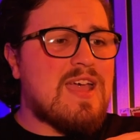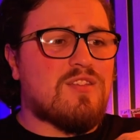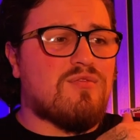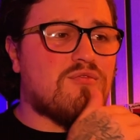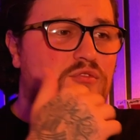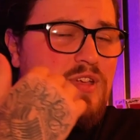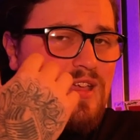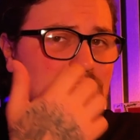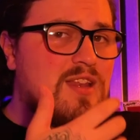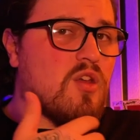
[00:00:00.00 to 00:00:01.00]
It's
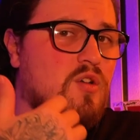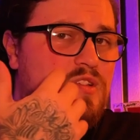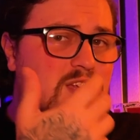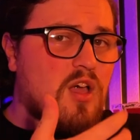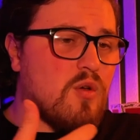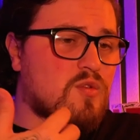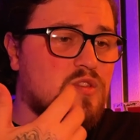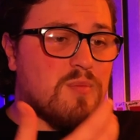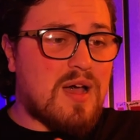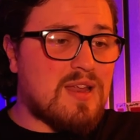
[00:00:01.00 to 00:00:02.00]
really nicely coats
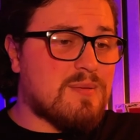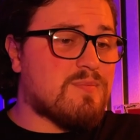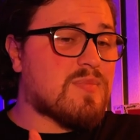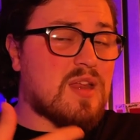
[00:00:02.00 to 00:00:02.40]
the palate,